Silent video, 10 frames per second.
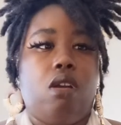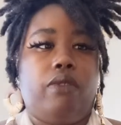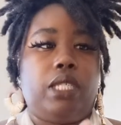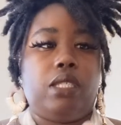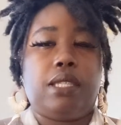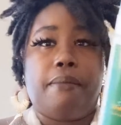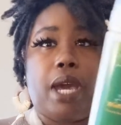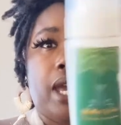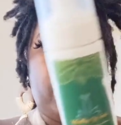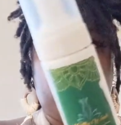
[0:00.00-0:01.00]
This is the
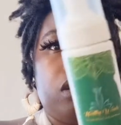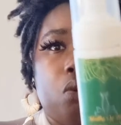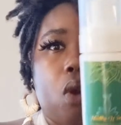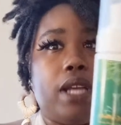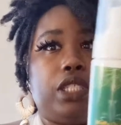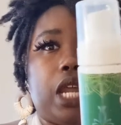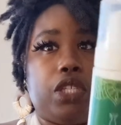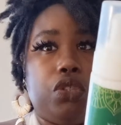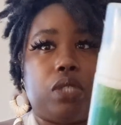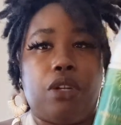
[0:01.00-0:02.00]
main wash that I
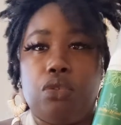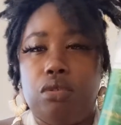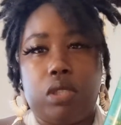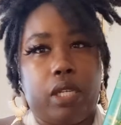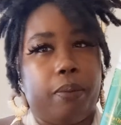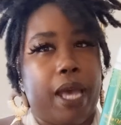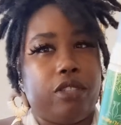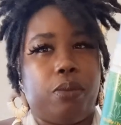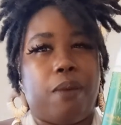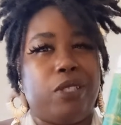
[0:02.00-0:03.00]
use. I do use Honey Pot
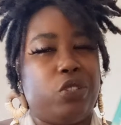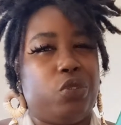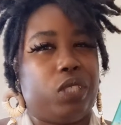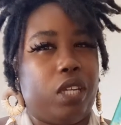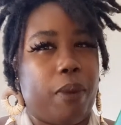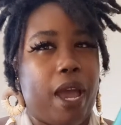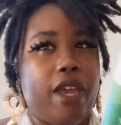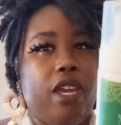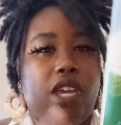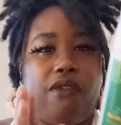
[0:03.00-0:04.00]
too, but I mostly use Honey Pot
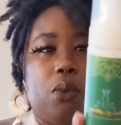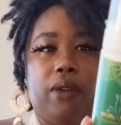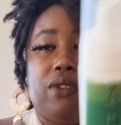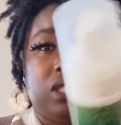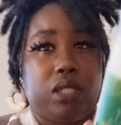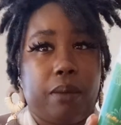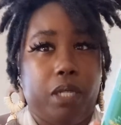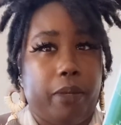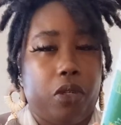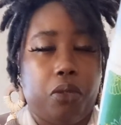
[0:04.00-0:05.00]
if I'm waiting for this to come in
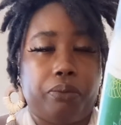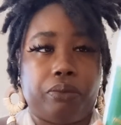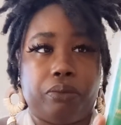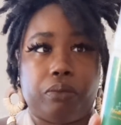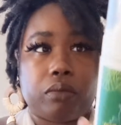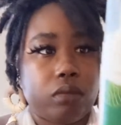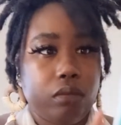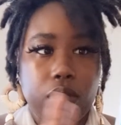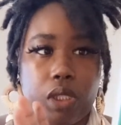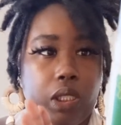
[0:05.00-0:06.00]
the mail
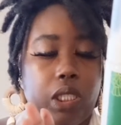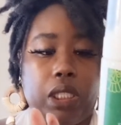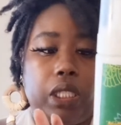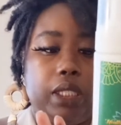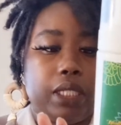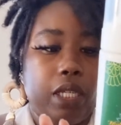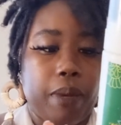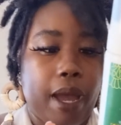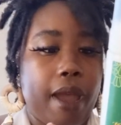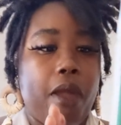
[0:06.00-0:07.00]
nothing against honey
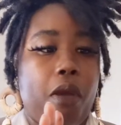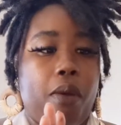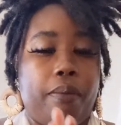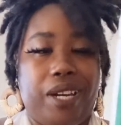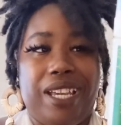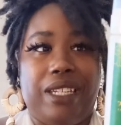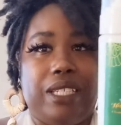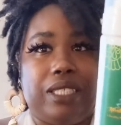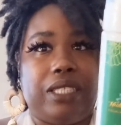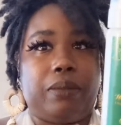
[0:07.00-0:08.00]
pot but
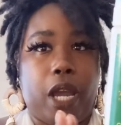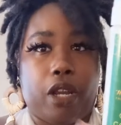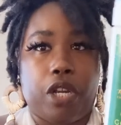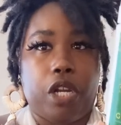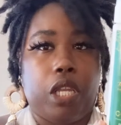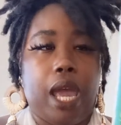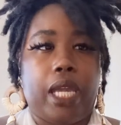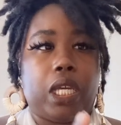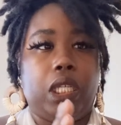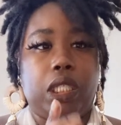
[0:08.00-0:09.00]
this is my girl
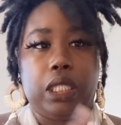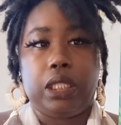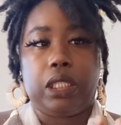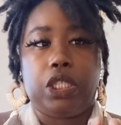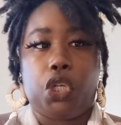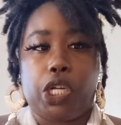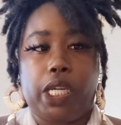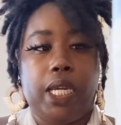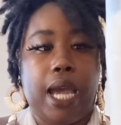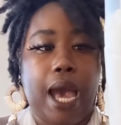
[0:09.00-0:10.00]
like this is the
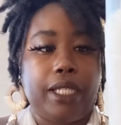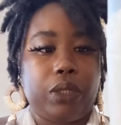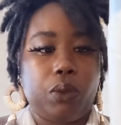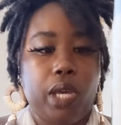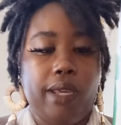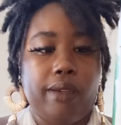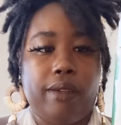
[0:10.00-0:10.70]
green goddess one